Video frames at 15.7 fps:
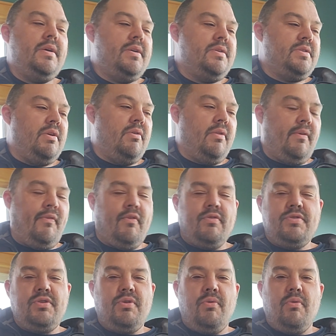So the
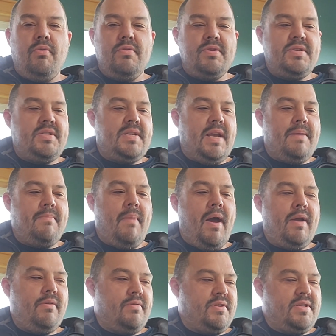first chord's C
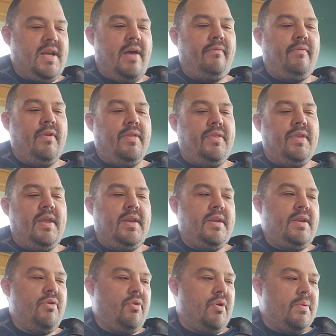minor seventh,
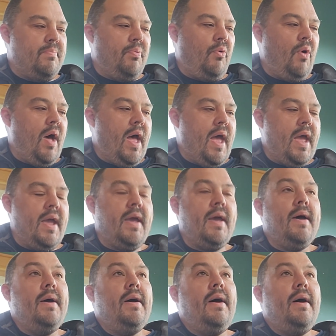and you could play